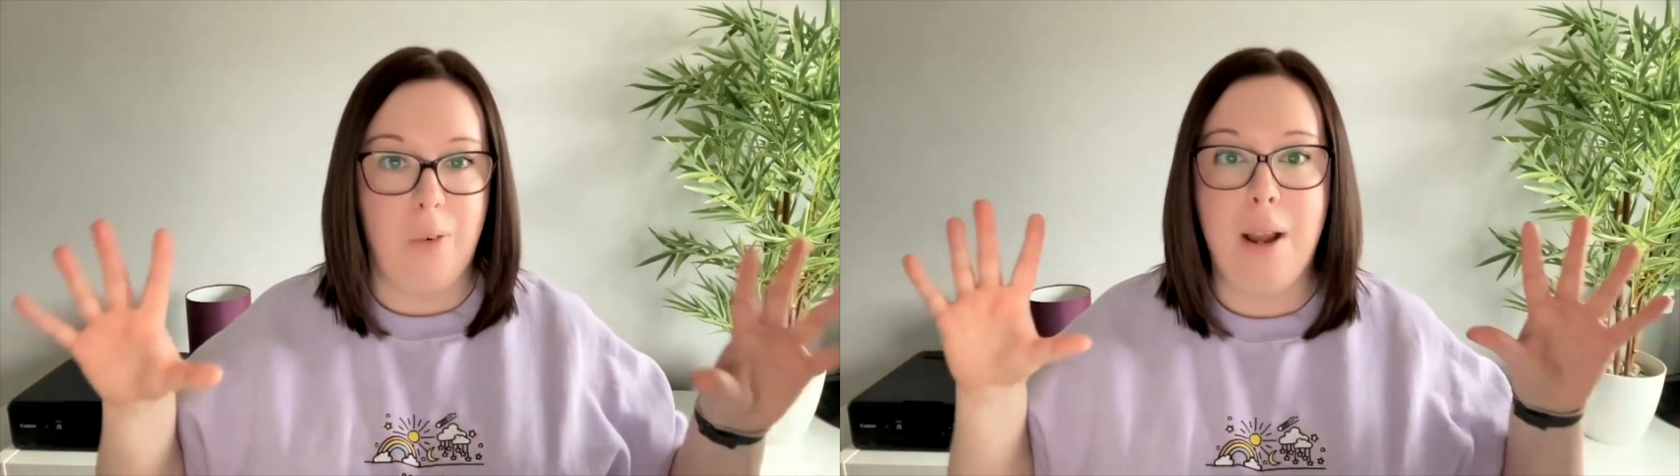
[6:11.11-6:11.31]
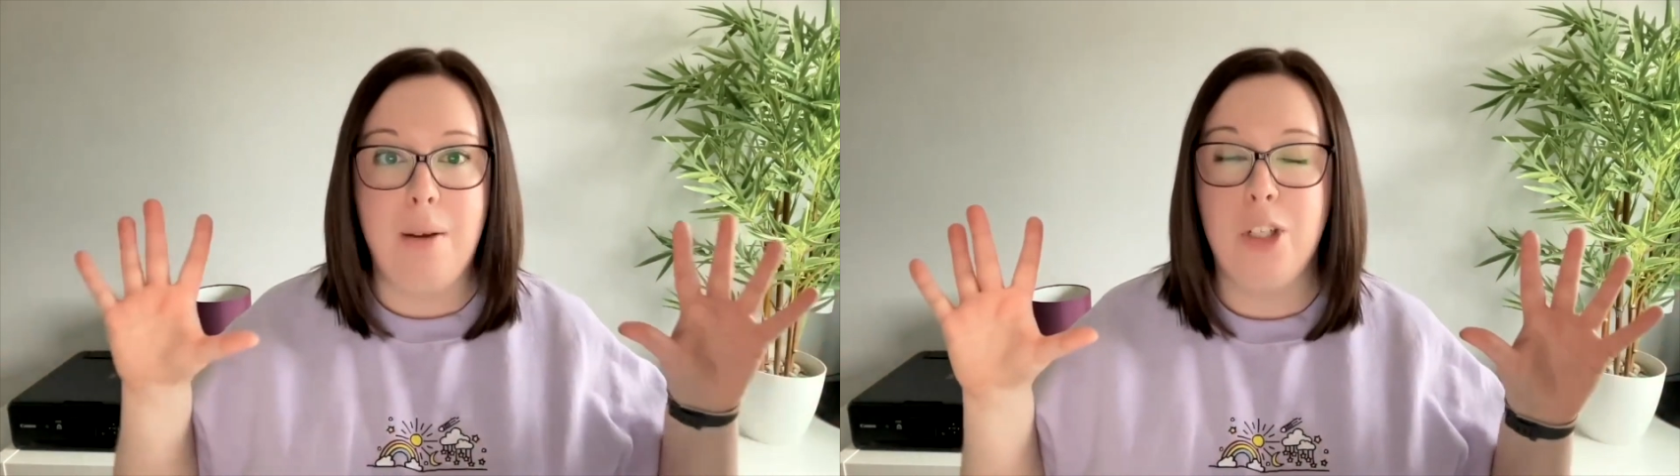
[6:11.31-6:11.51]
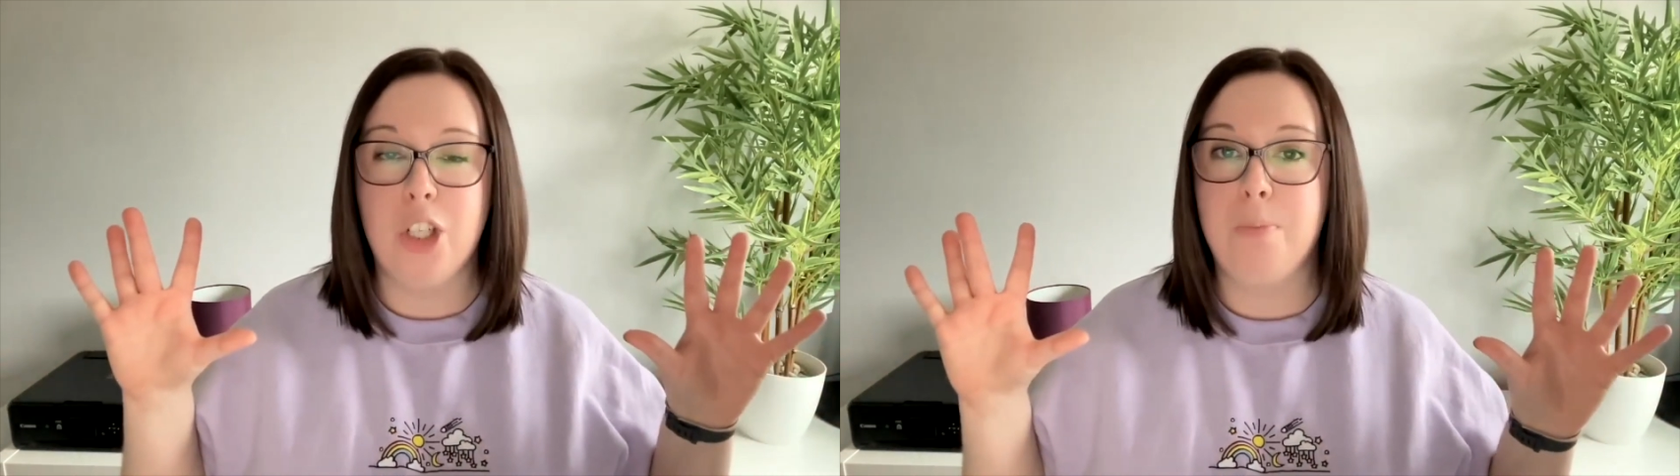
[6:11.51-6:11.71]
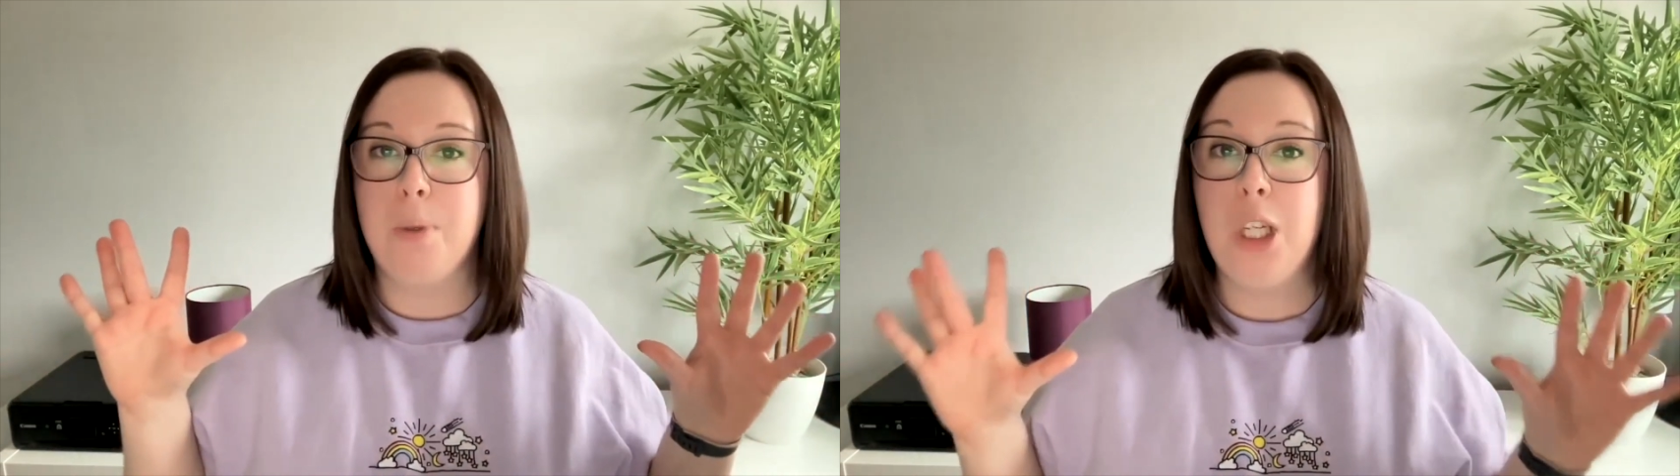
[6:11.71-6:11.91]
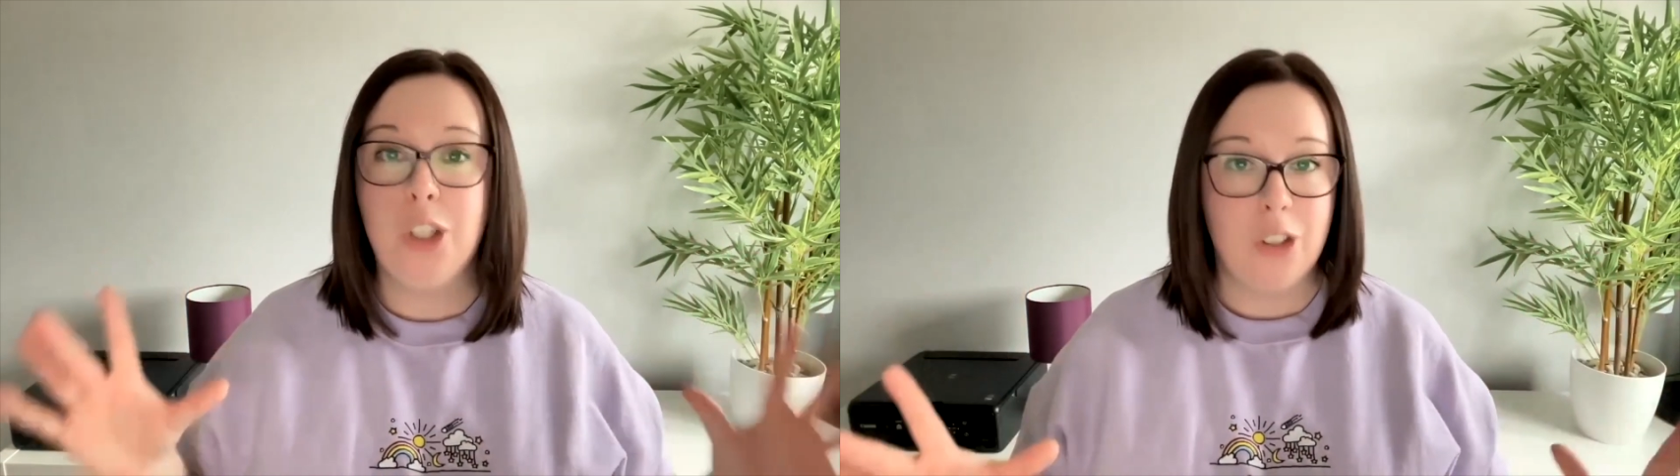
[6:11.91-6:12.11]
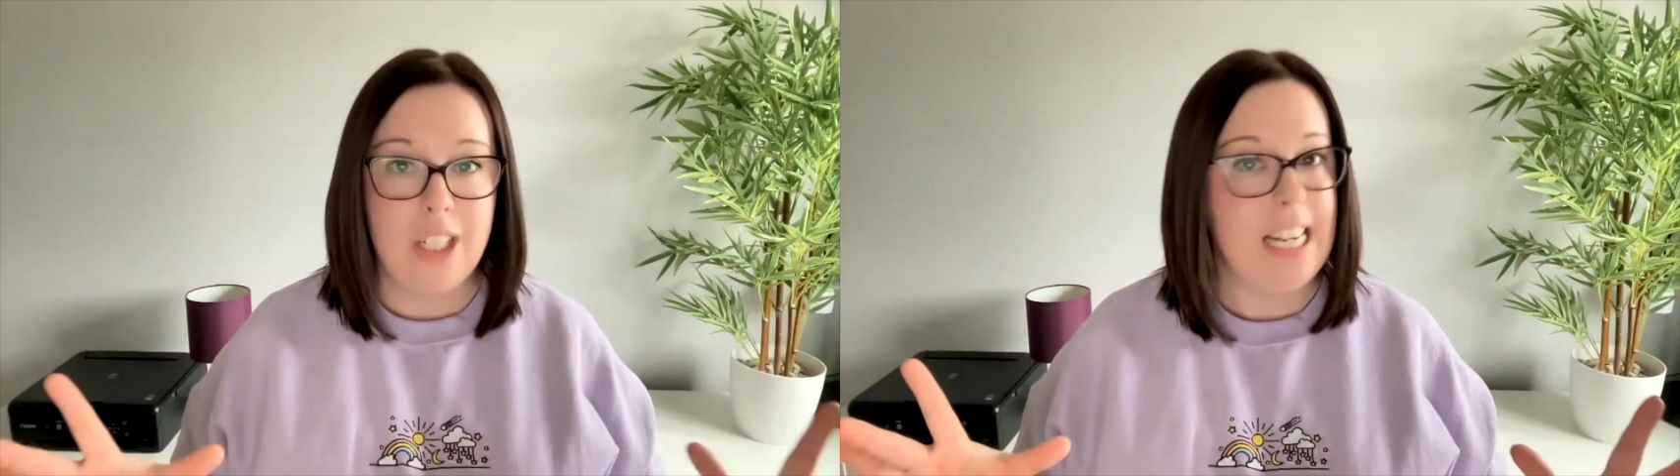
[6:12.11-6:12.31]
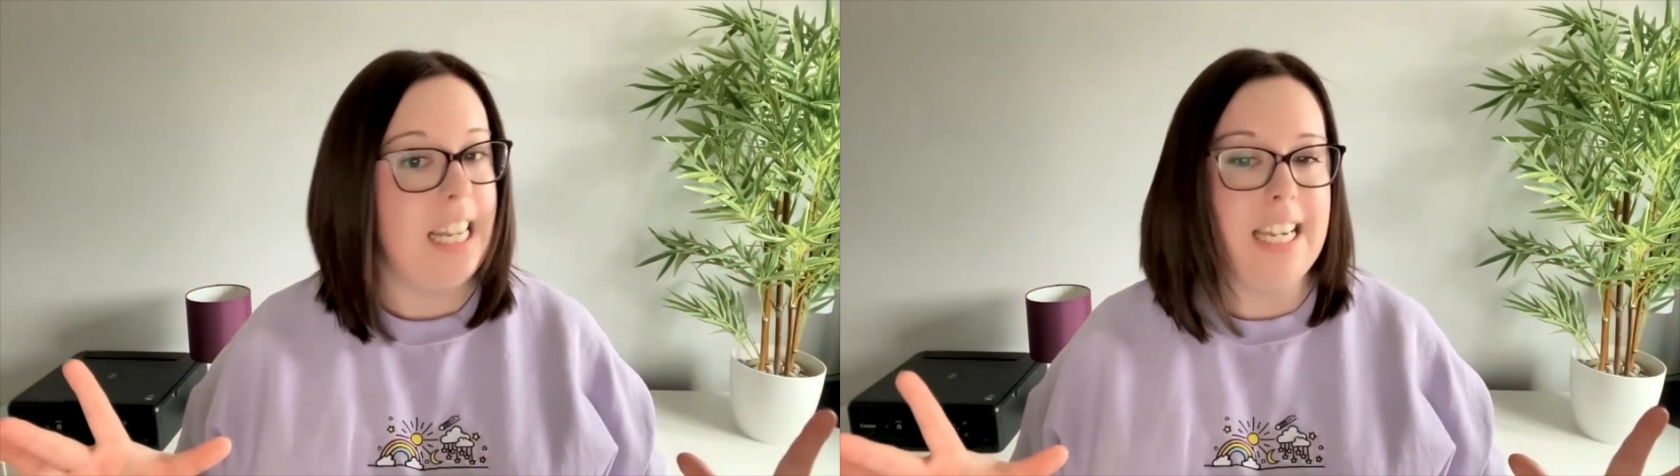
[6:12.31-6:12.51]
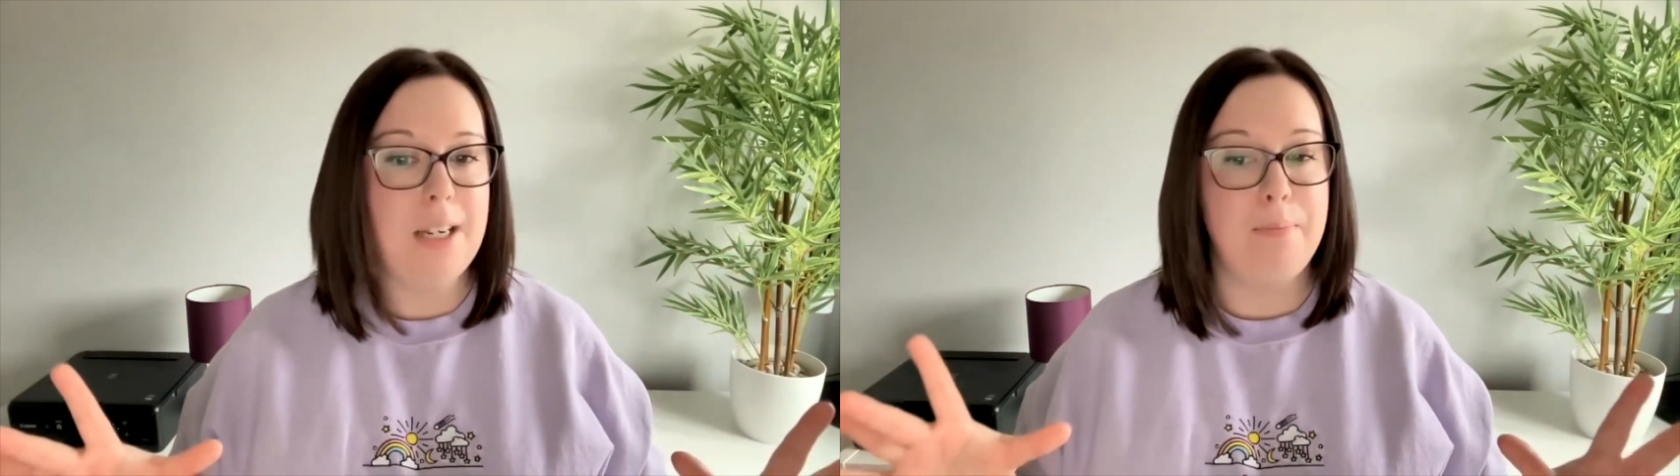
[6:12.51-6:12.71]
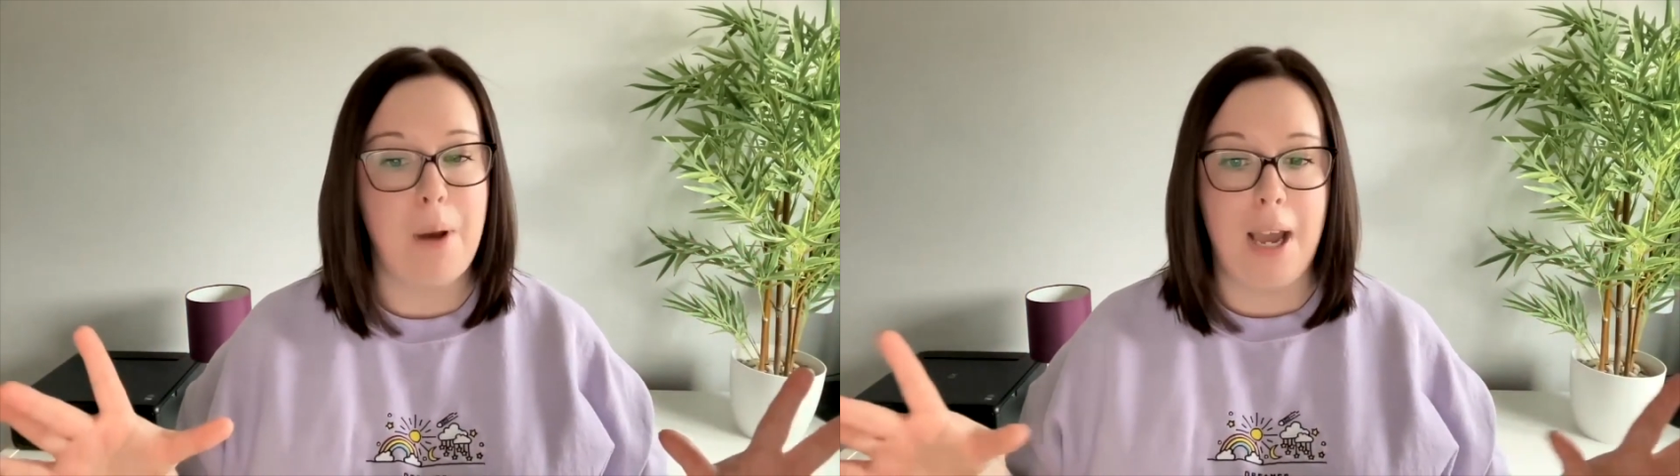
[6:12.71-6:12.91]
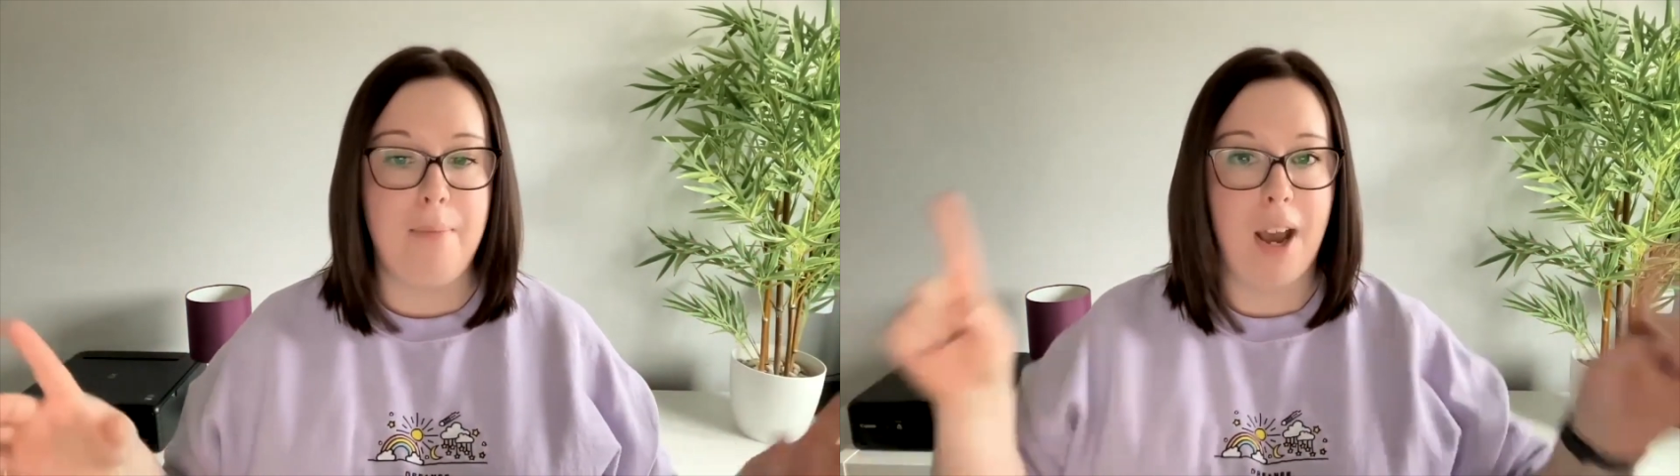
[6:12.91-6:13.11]
I'm just purely lit
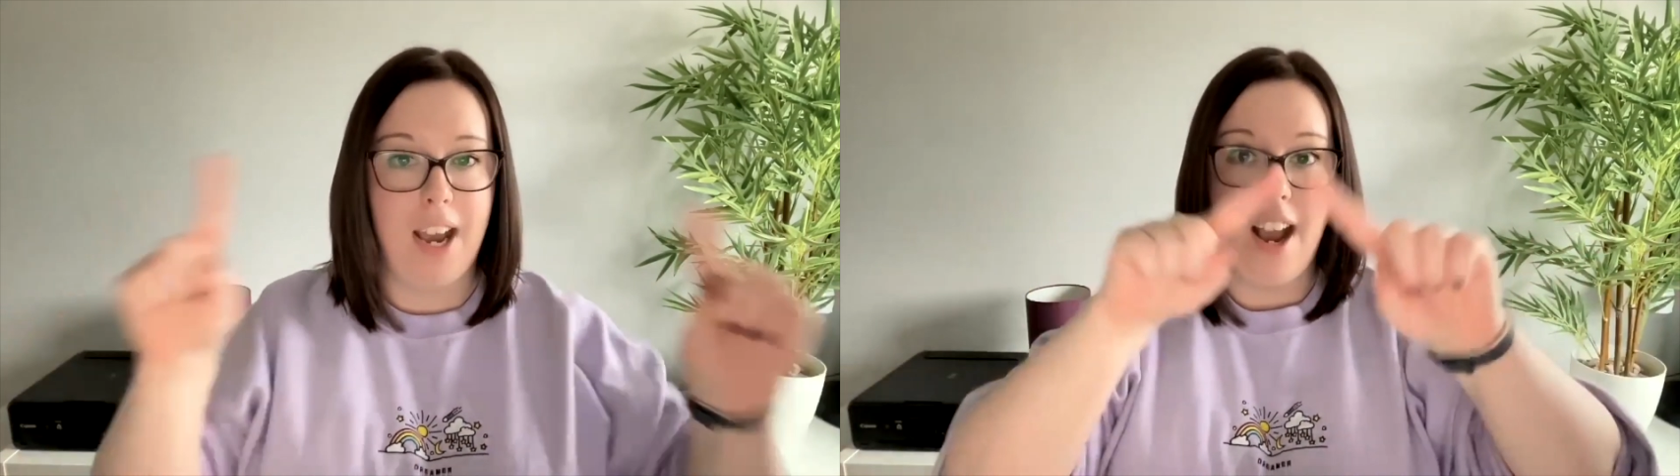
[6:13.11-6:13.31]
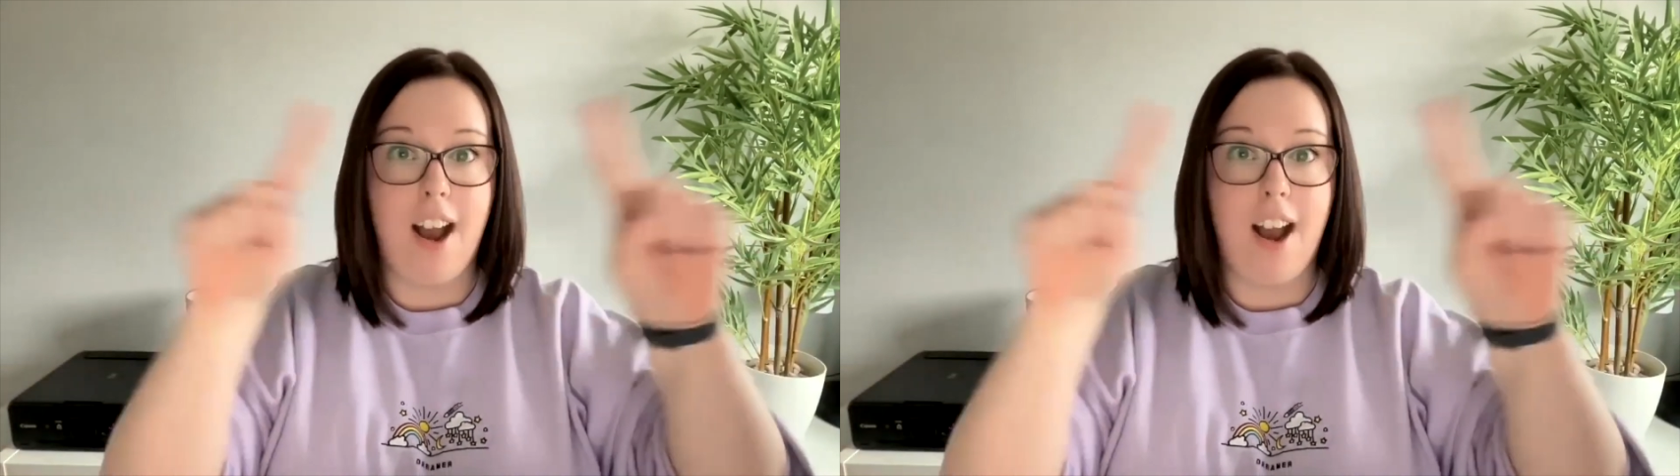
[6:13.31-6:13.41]
by my